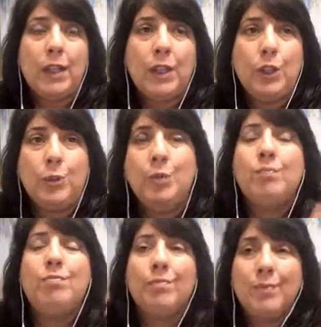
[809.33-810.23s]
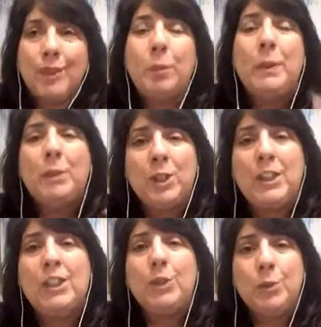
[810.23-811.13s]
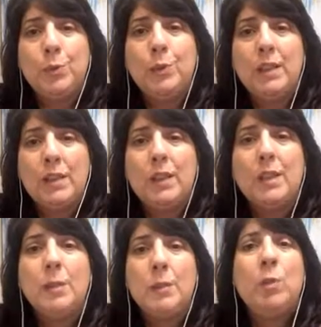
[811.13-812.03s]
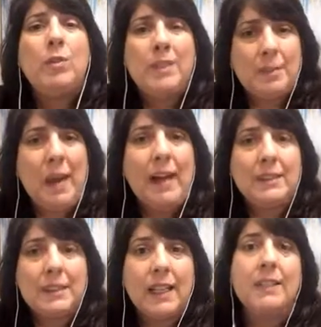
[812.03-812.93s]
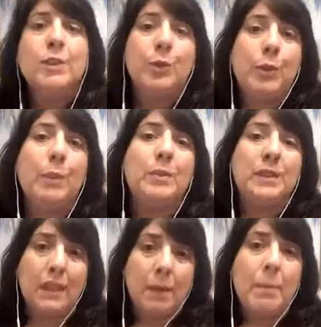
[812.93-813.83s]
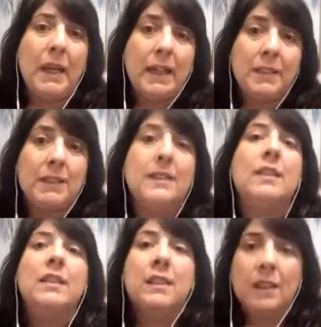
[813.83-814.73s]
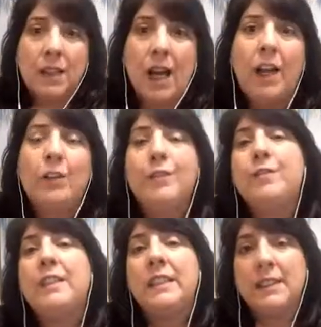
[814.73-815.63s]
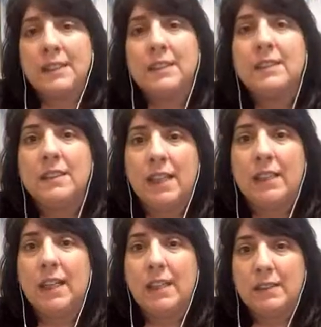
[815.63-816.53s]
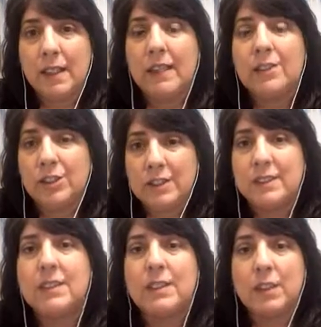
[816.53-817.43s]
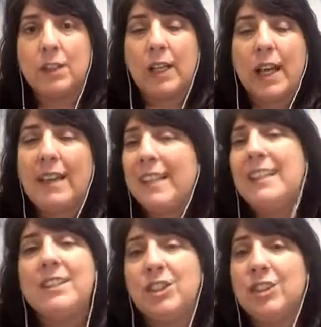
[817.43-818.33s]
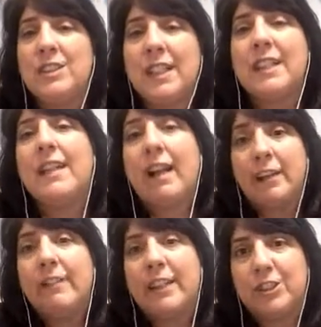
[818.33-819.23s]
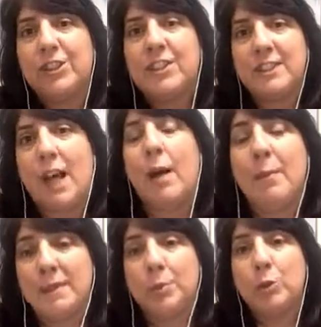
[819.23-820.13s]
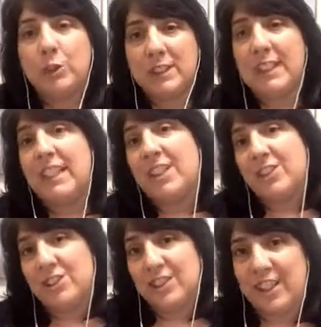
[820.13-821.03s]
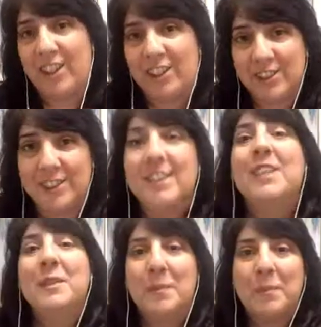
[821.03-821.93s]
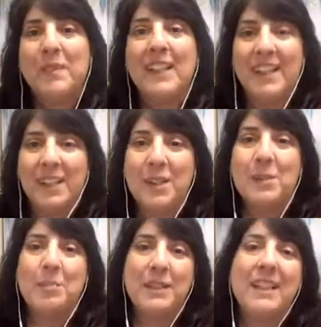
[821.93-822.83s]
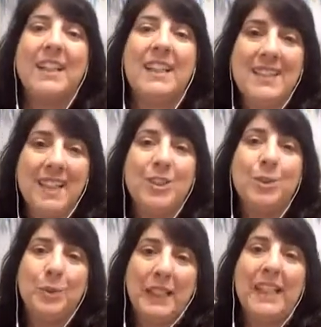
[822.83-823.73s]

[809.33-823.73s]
people look at you with a little bit more respect. And so you're able to command higher fees and just, I think it's just like an elevator to the top as opposed to taking the stairs, but like I said, doing